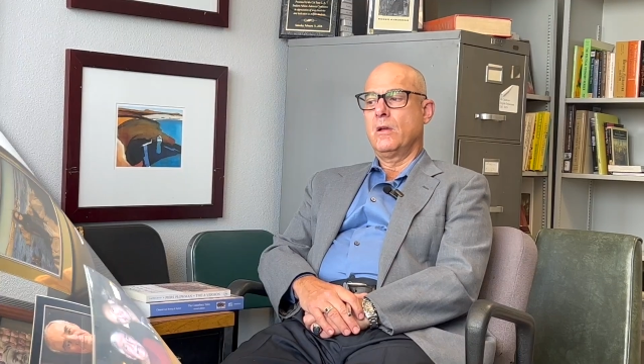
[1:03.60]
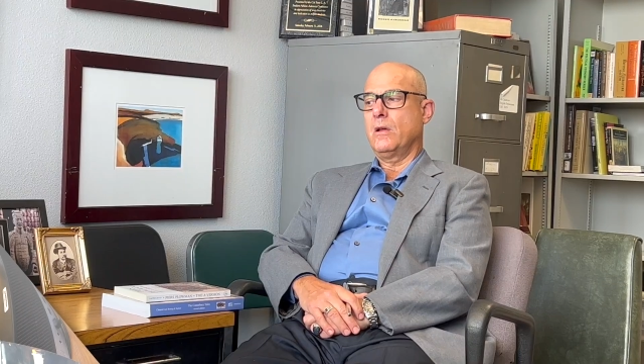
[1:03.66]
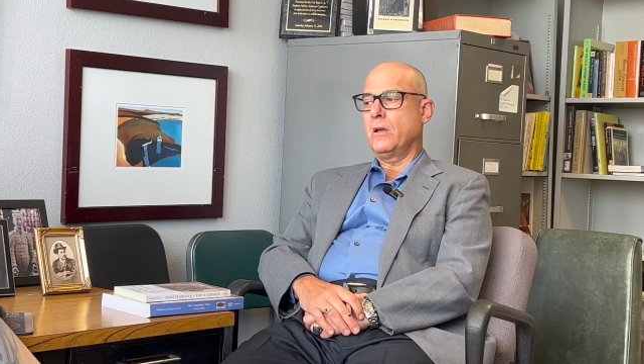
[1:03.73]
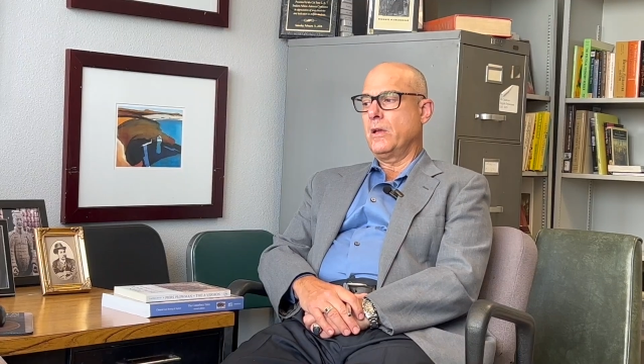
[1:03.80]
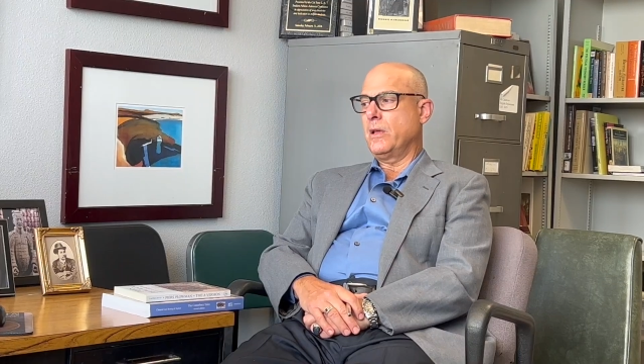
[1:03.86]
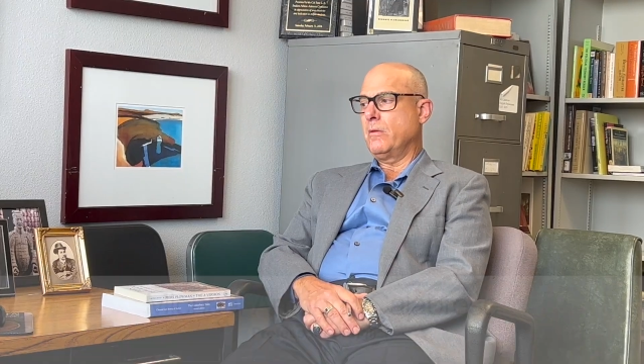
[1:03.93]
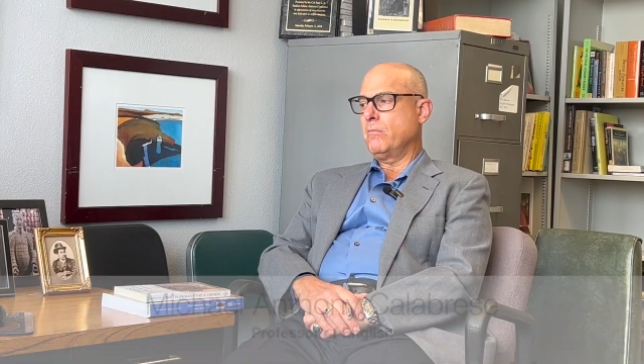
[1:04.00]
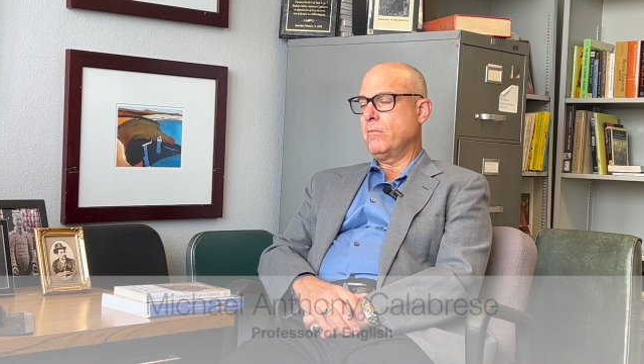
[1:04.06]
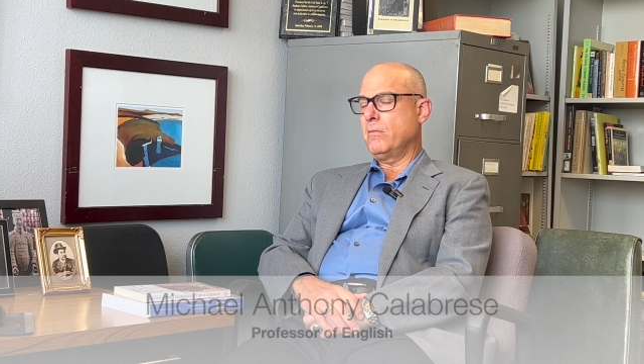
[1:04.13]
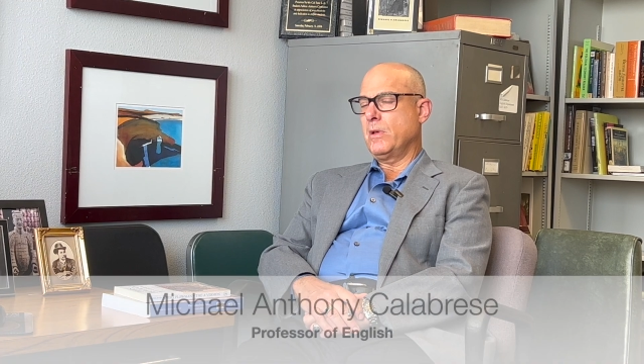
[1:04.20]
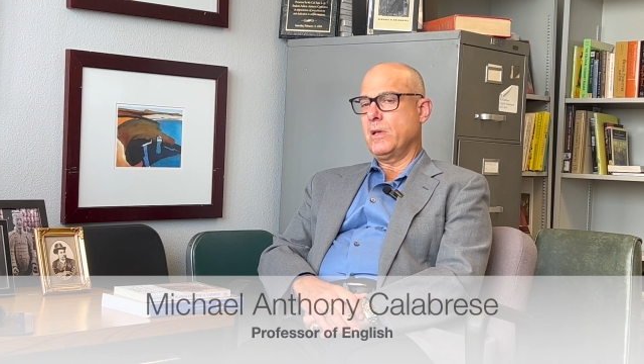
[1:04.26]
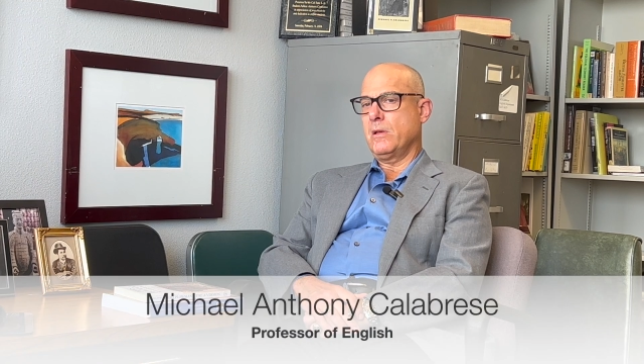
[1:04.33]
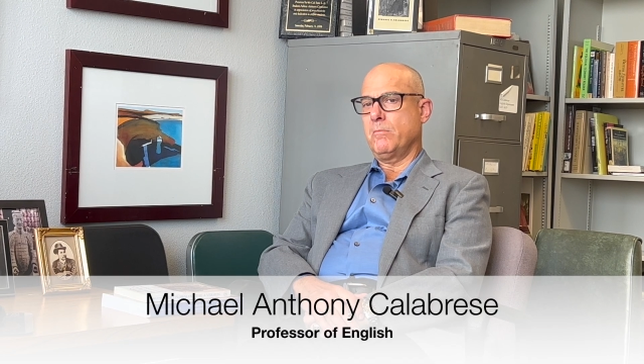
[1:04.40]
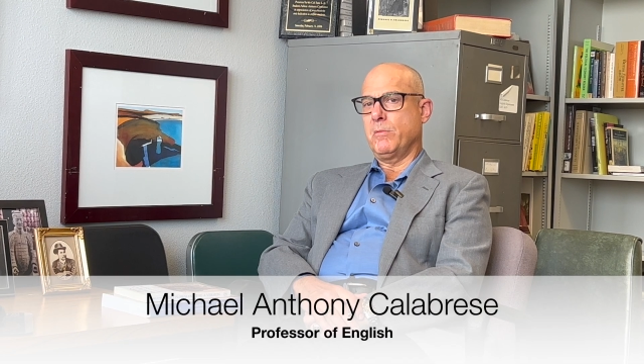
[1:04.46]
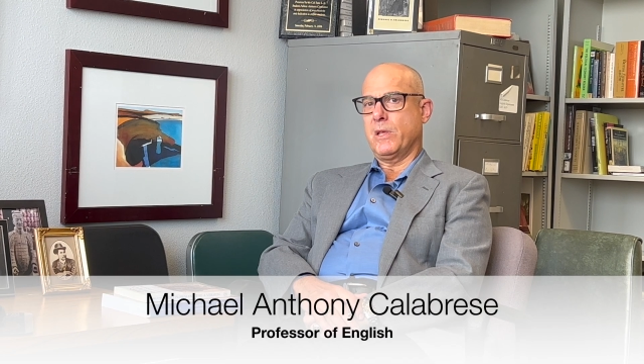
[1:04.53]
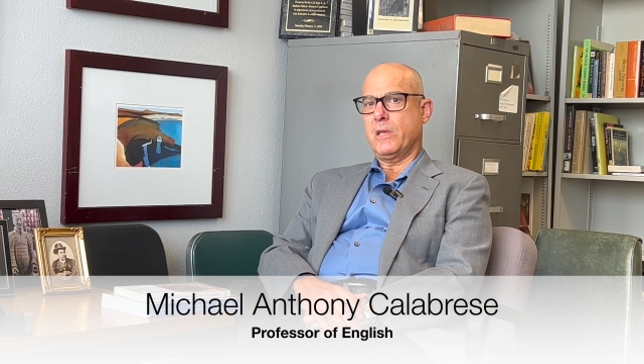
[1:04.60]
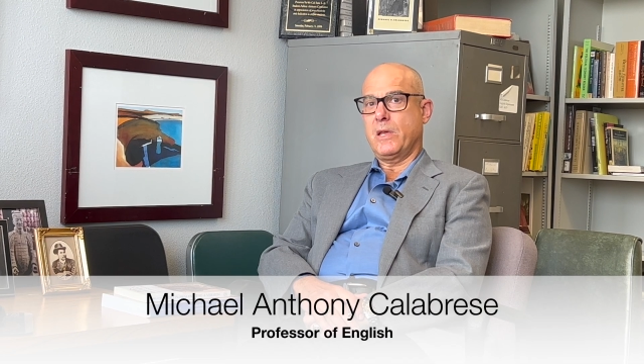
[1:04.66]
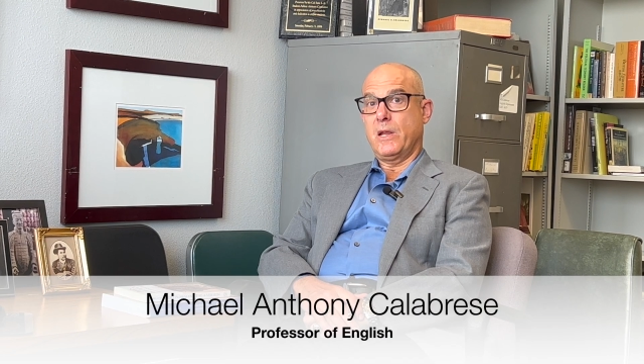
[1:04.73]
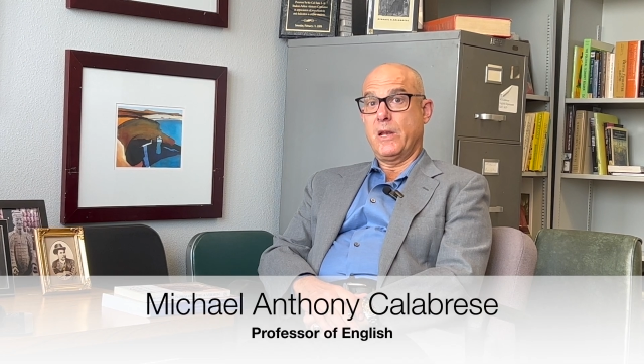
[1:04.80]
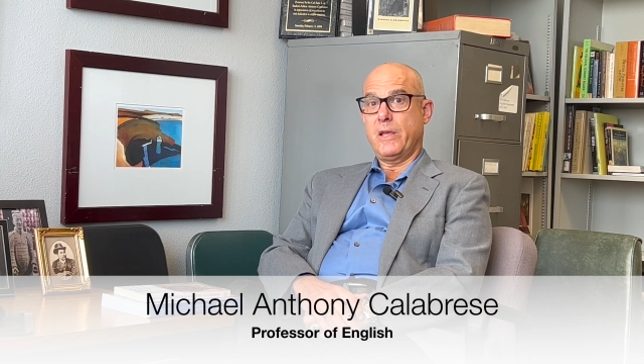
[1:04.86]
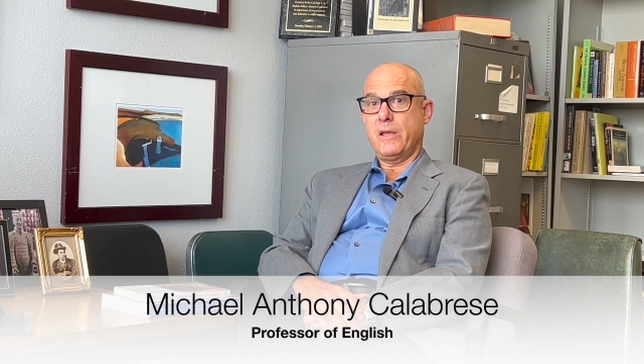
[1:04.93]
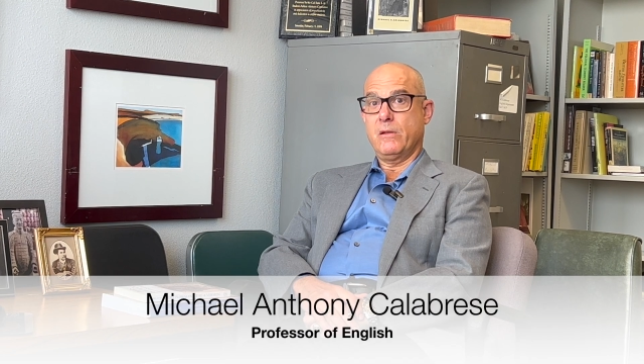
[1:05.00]
I am
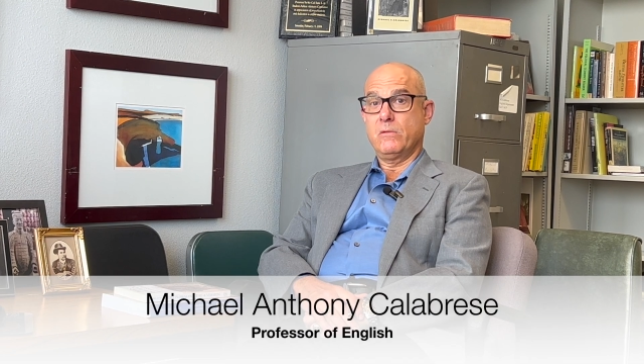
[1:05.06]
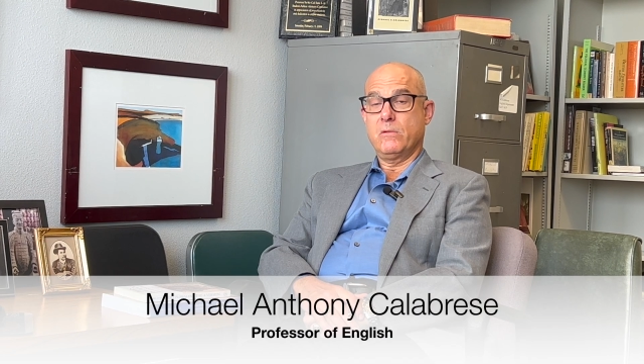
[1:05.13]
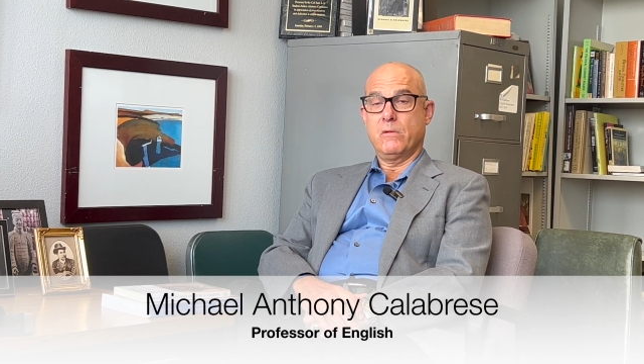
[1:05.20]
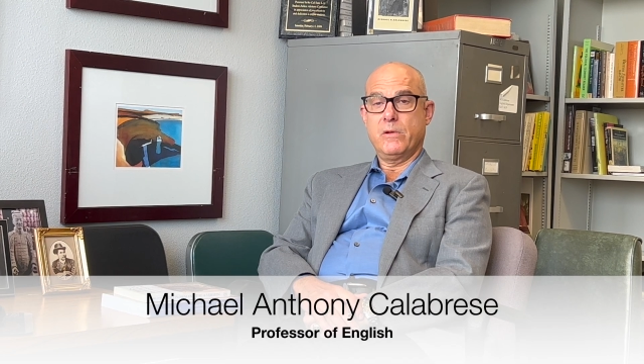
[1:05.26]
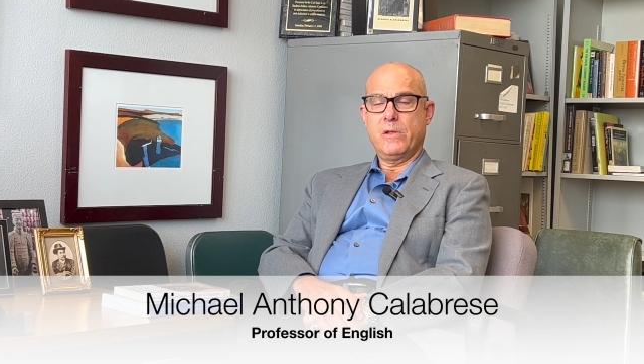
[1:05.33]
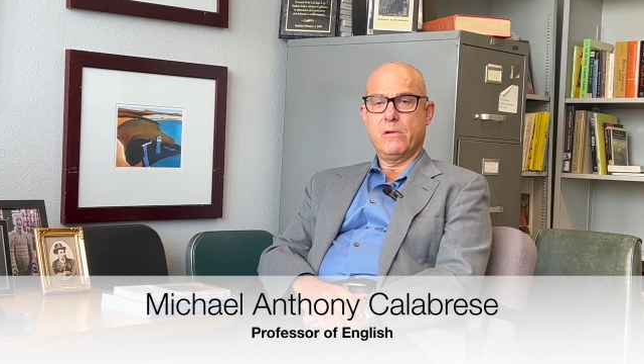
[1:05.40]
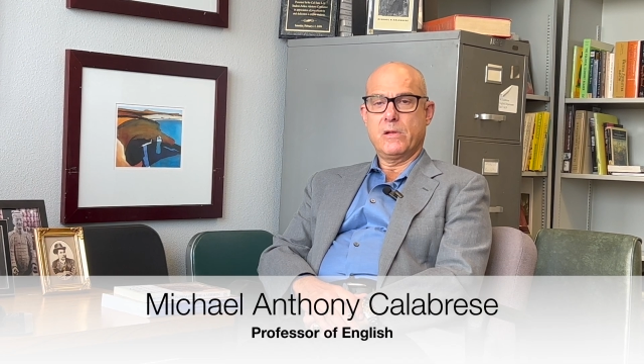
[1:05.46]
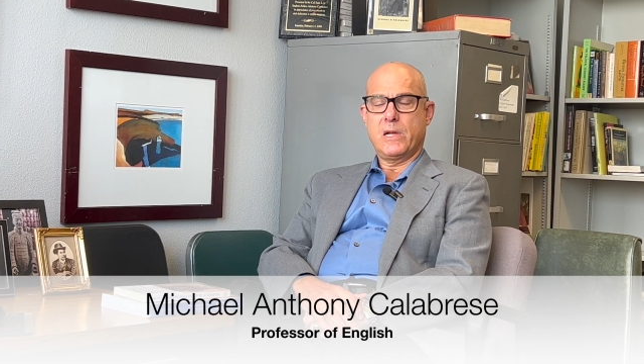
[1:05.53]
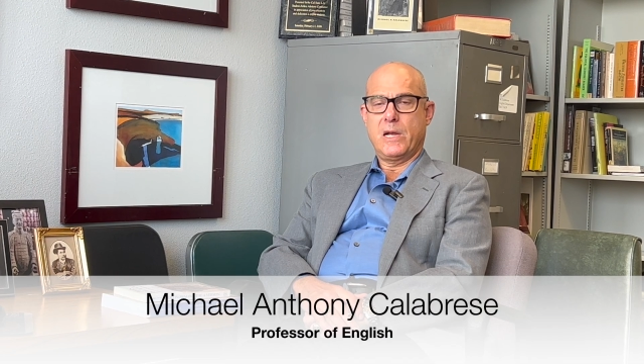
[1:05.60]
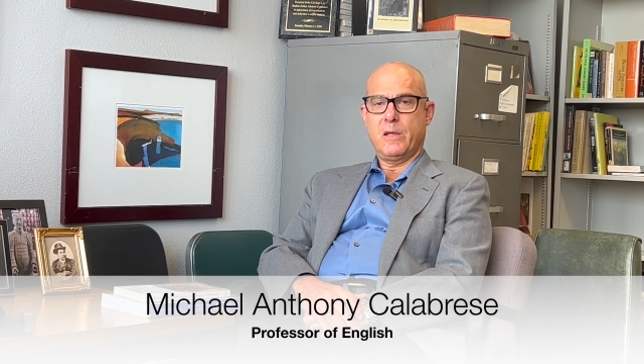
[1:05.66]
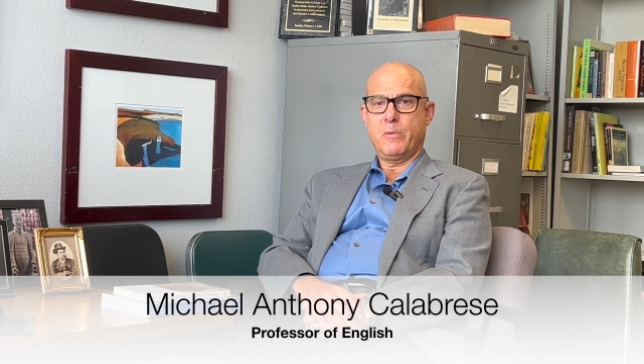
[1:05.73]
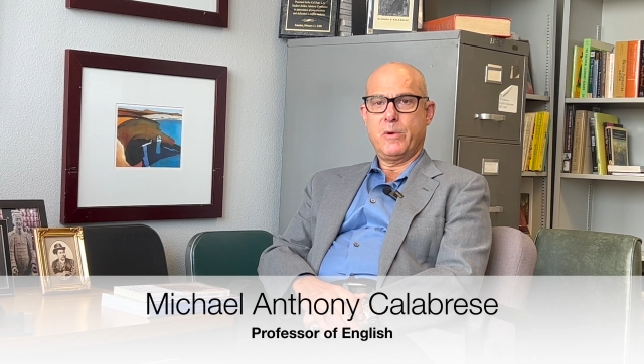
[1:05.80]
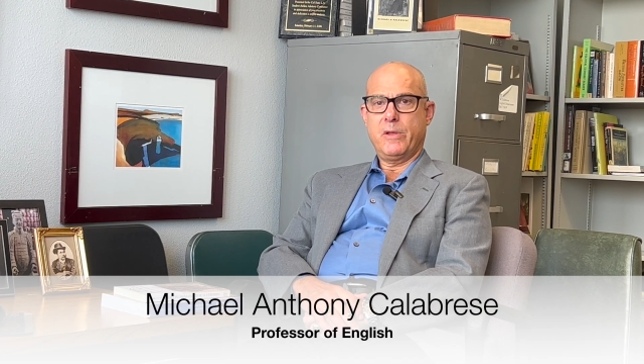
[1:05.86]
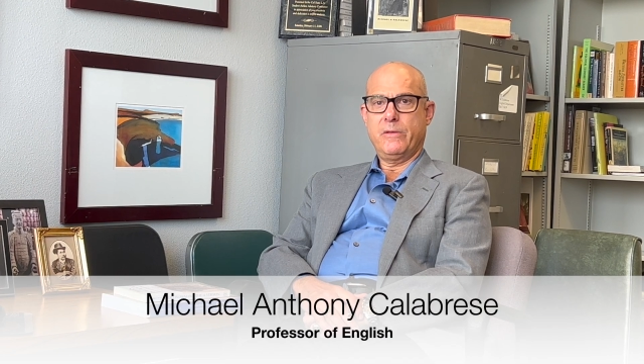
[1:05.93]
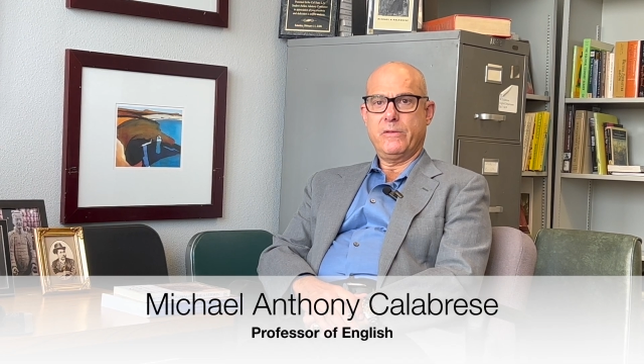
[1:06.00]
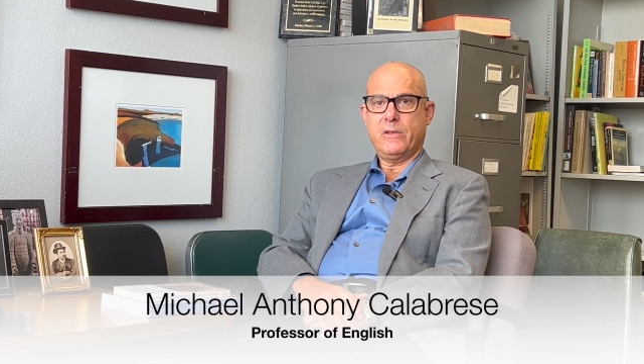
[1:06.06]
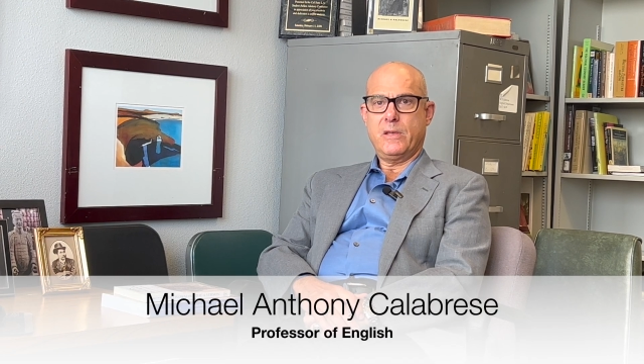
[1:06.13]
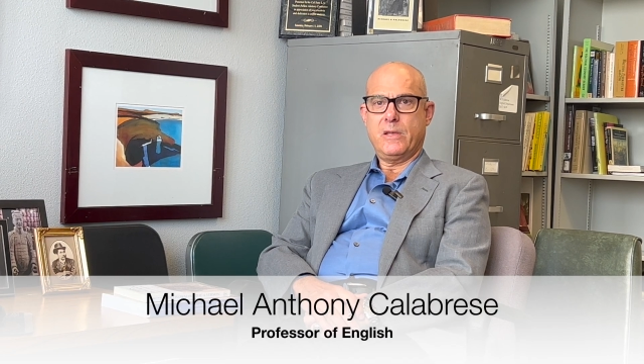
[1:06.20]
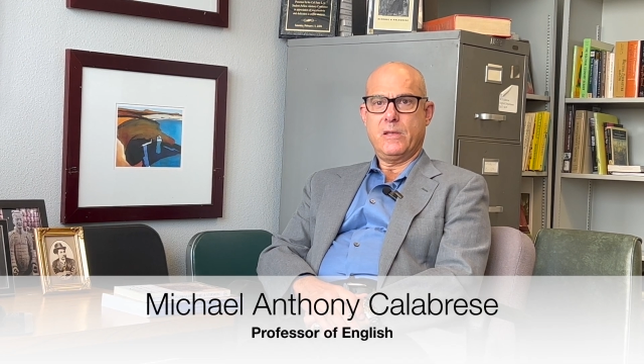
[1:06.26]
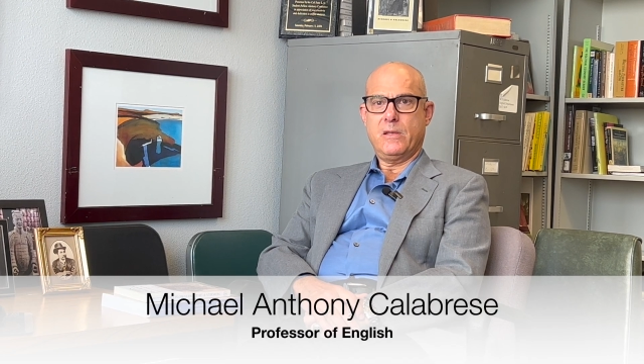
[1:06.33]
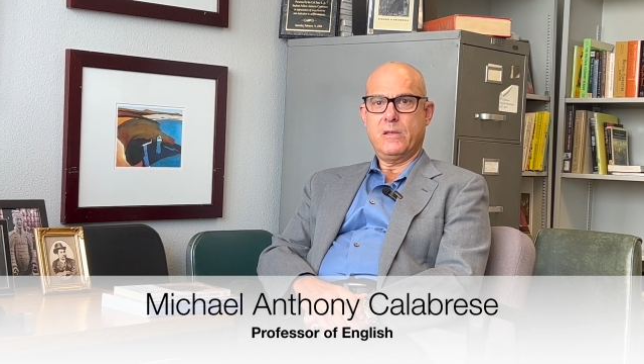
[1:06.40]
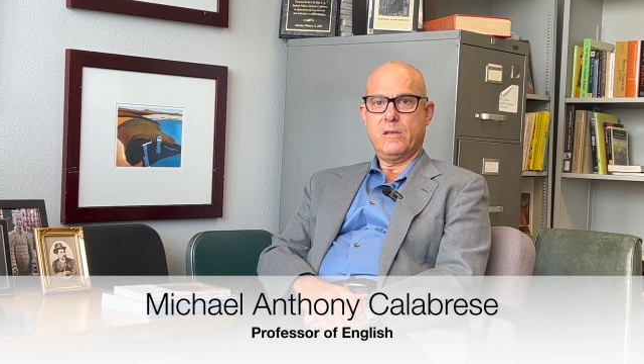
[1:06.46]
Michele Antonio Calabrese,